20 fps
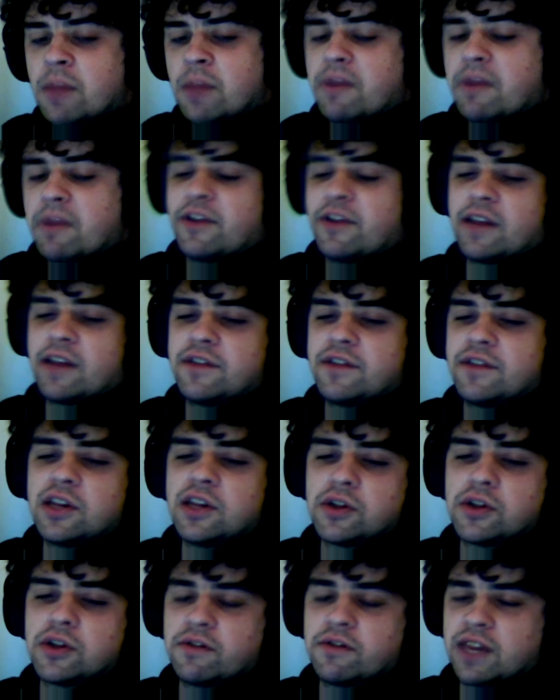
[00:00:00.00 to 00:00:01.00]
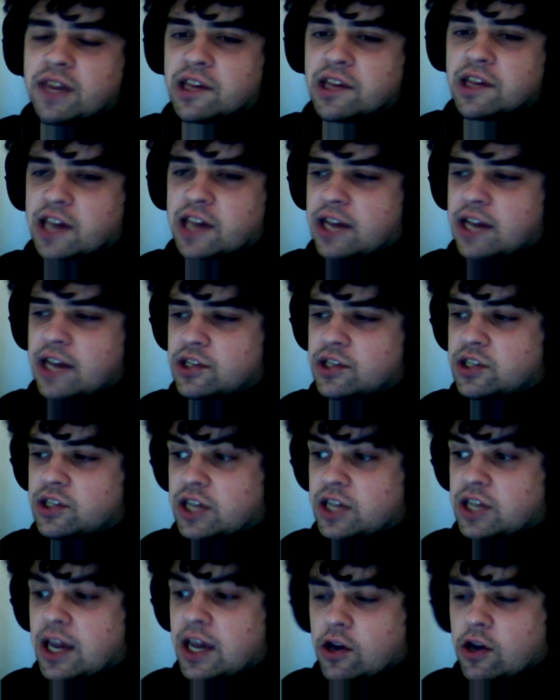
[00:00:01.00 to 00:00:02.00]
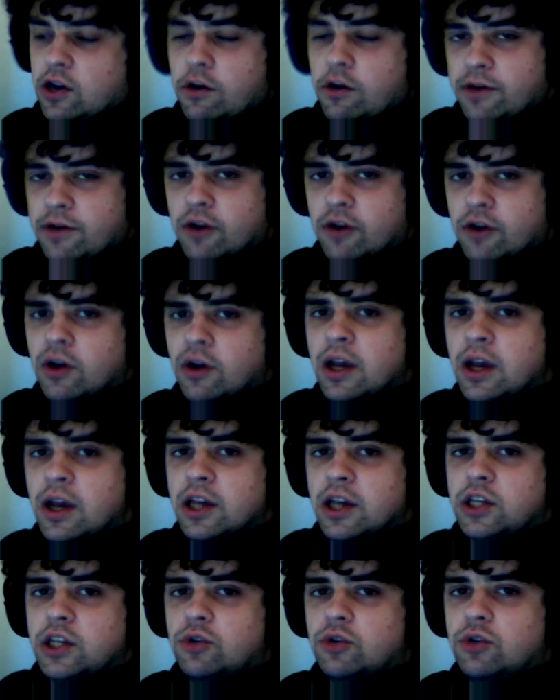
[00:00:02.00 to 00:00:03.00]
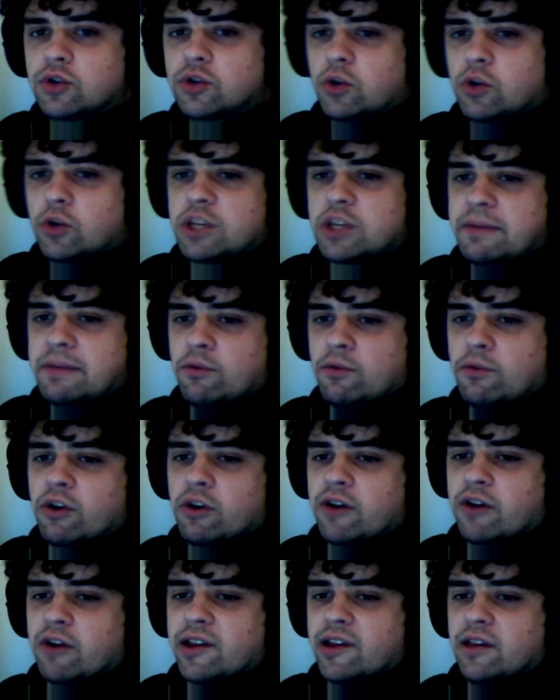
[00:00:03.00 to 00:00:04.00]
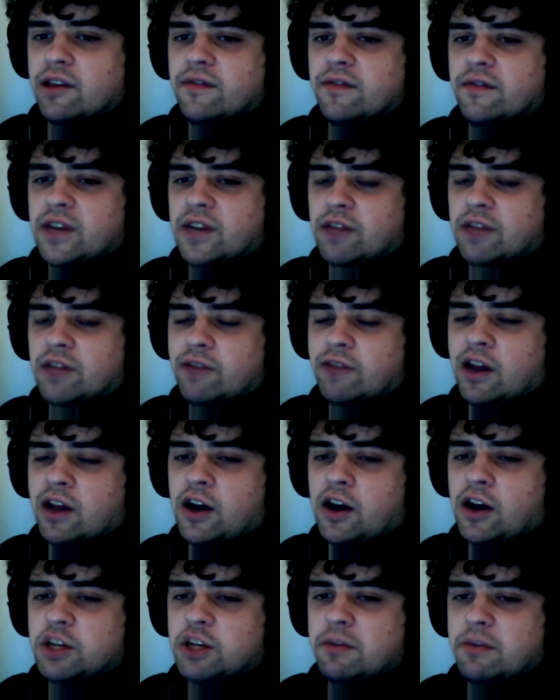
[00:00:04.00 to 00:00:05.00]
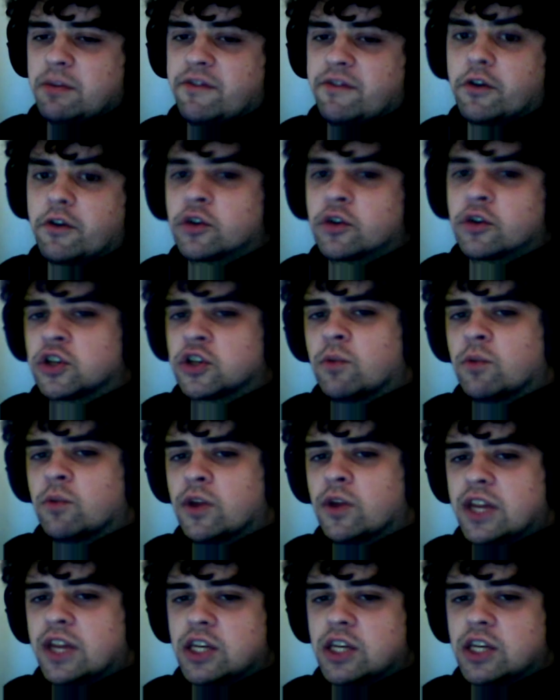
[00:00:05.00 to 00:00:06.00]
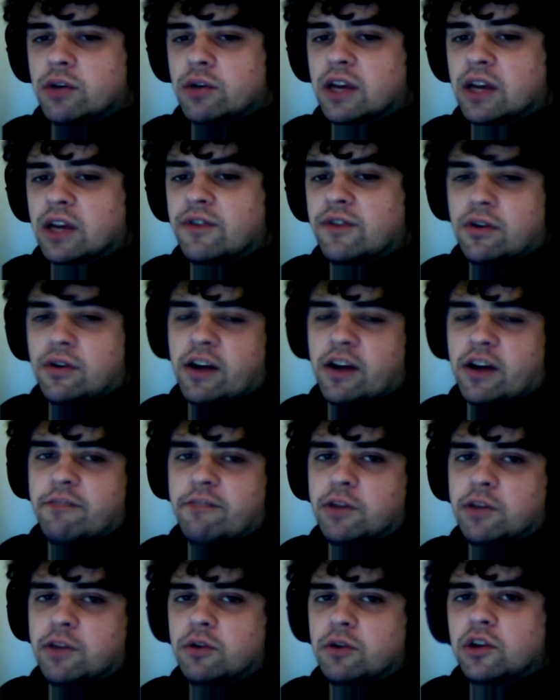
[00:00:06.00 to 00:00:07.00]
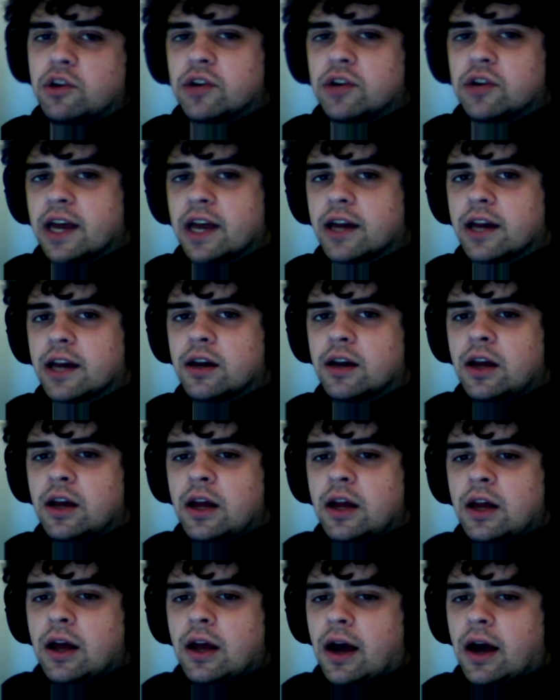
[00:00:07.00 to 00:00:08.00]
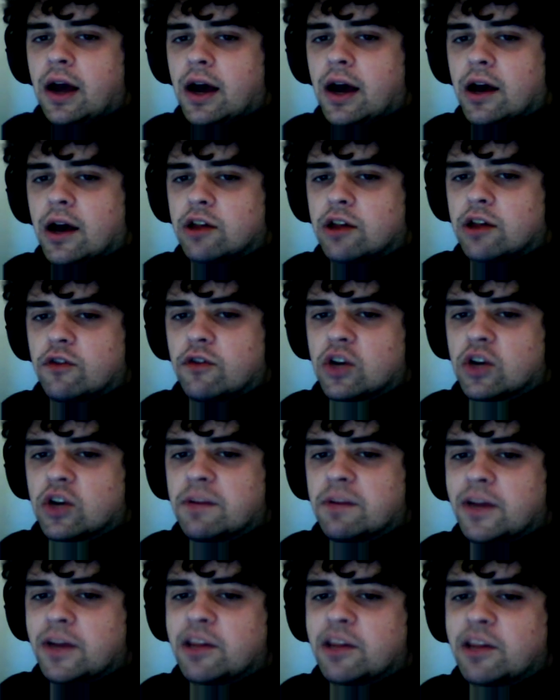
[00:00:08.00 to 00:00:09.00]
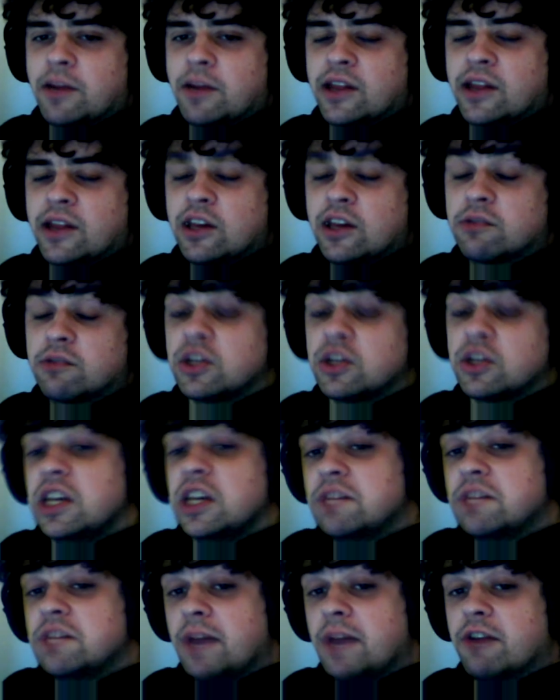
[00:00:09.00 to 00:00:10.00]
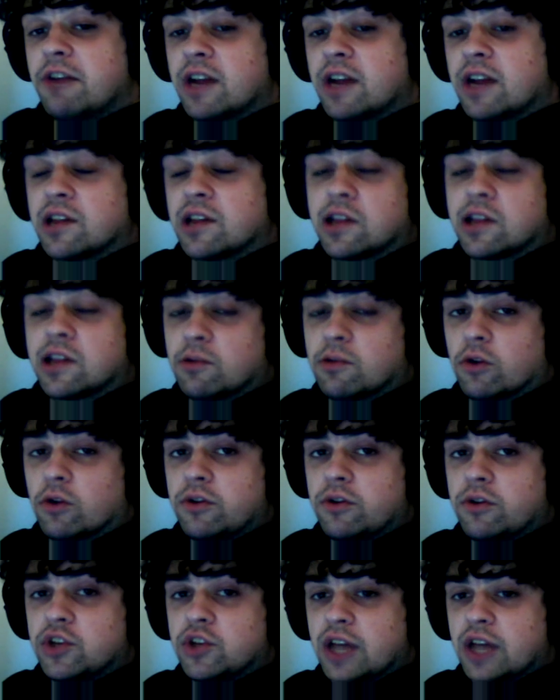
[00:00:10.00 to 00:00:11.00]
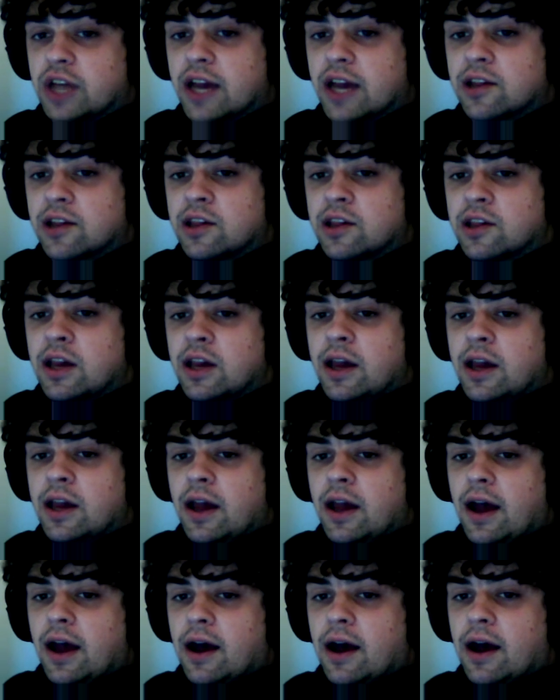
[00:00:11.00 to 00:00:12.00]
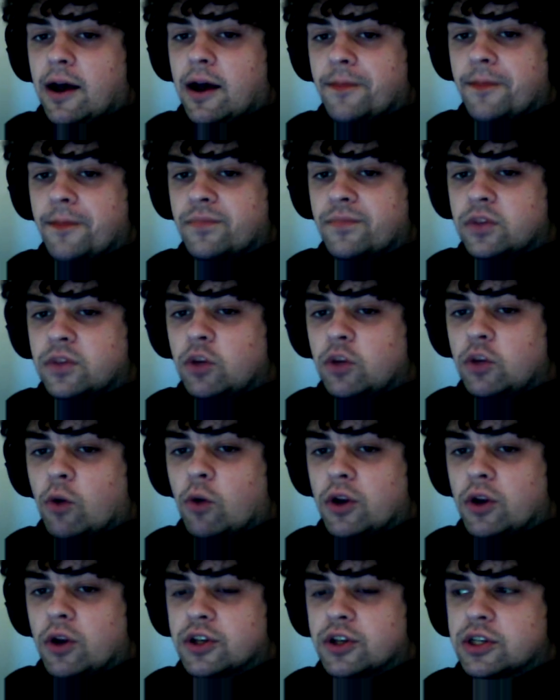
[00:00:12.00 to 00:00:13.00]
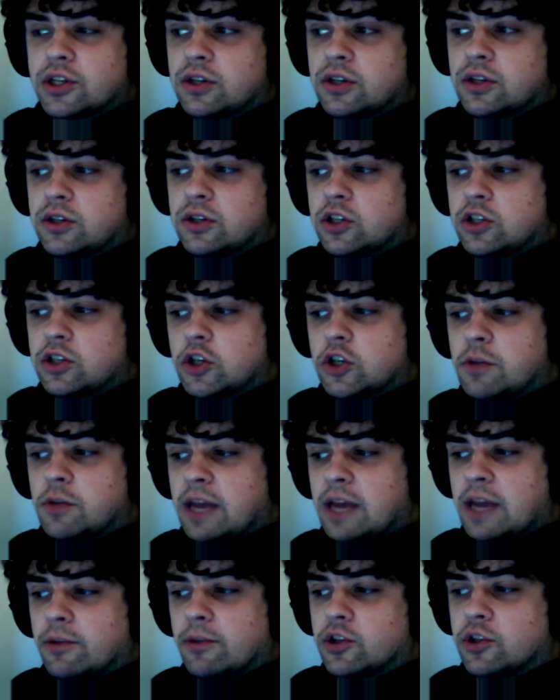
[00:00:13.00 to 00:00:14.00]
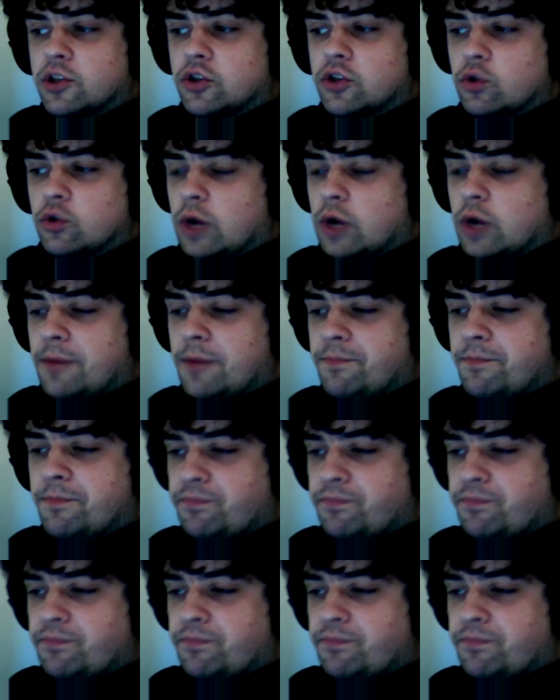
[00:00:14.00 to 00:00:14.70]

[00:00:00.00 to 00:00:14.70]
I feel like for these sorts of things against, say, combo, you just want to be more aggressive, and it's really hard to be focused on what they're doing if you don't have blue in your deck. So if you're going to play something like this, which is better against the small creature decks, you want to be able to